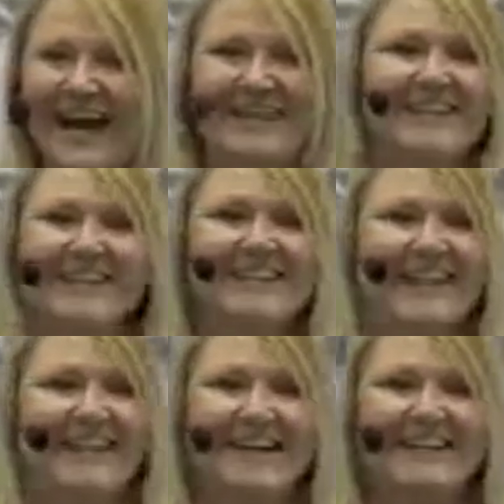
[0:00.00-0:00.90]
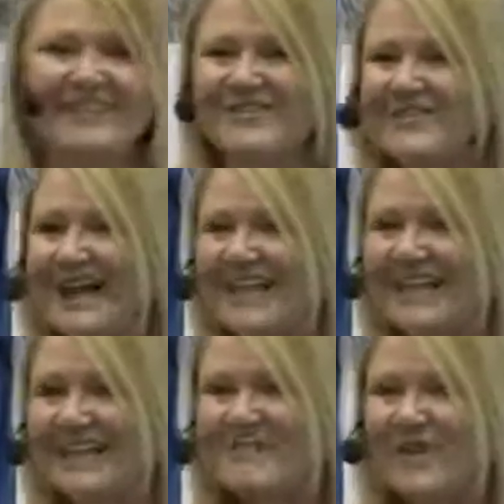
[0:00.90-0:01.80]
I don't think they let you do that
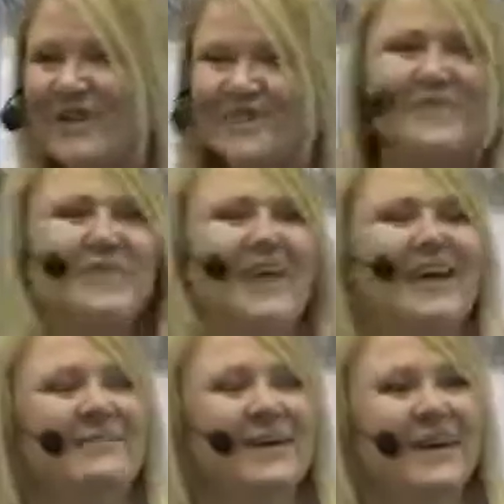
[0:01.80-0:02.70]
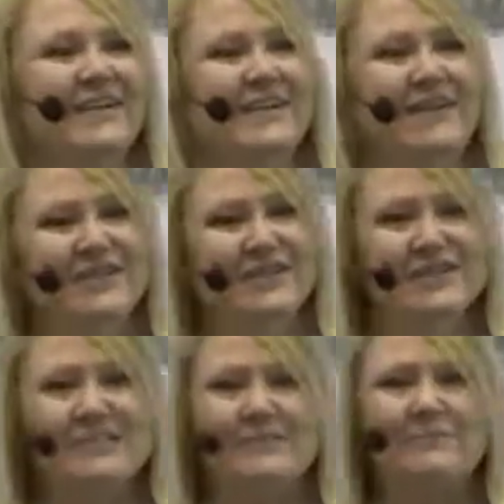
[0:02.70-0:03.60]
anymore, but
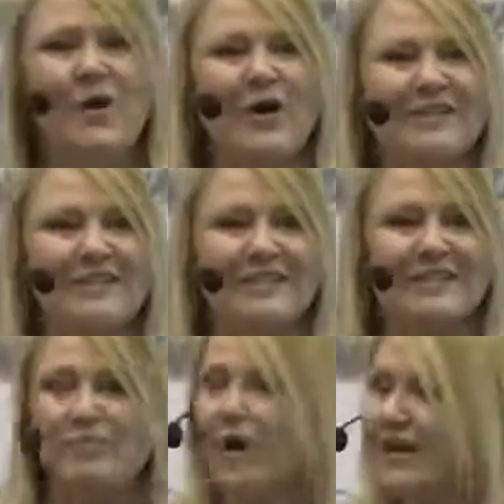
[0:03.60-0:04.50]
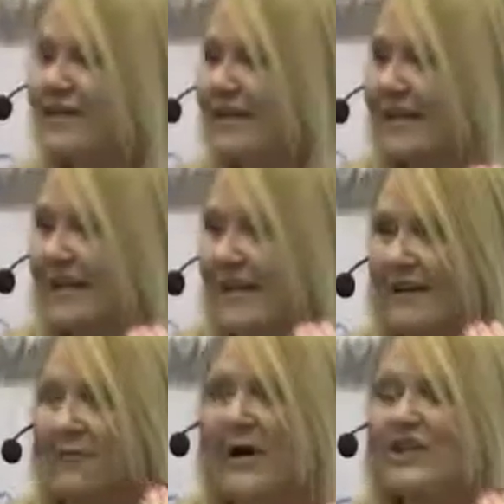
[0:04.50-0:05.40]
just as important as watching
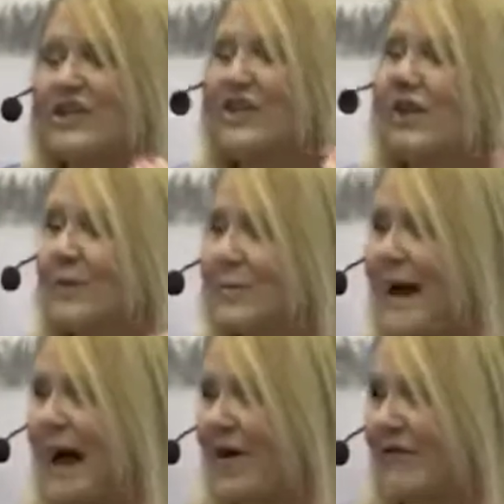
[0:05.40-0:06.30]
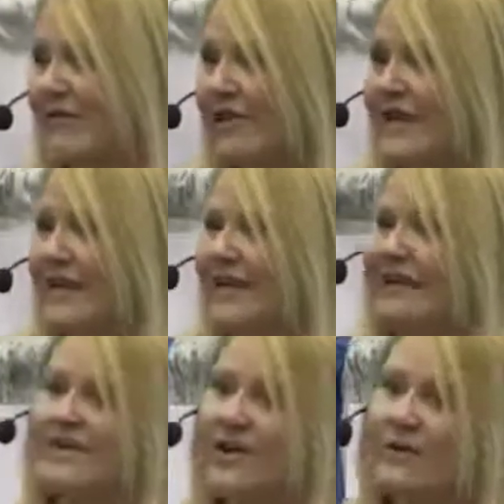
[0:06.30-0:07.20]
your mouth
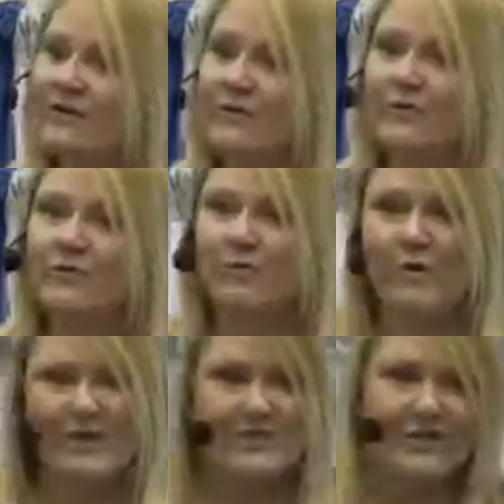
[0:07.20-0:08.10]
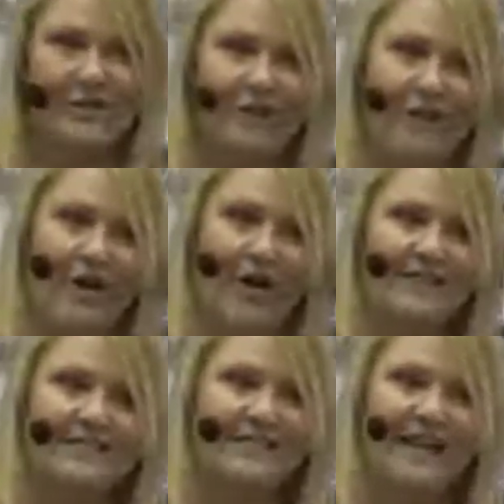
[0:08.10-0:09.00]
is also watching your
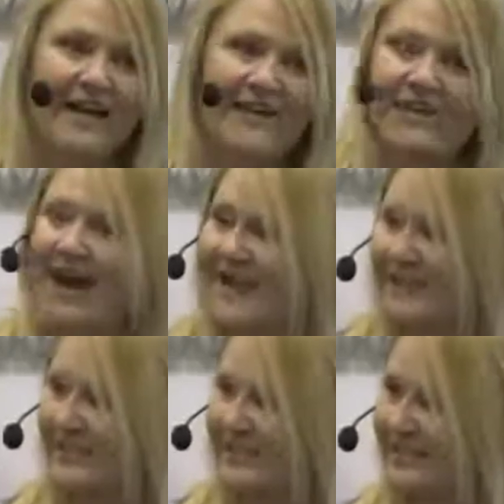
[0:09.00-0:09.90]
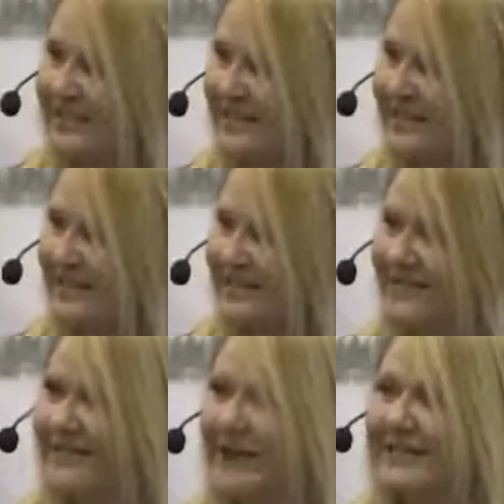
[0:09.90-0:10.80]
thoughts and your actions,
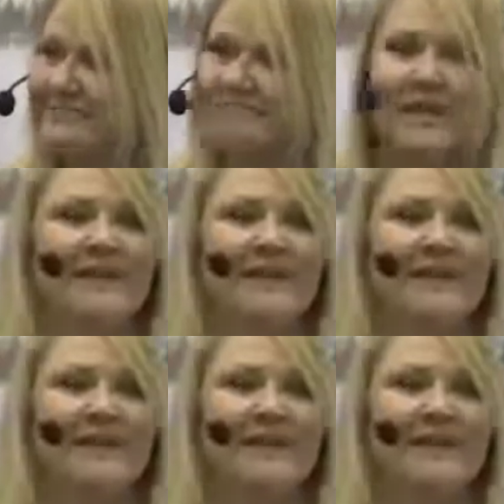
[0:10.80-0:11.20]
right?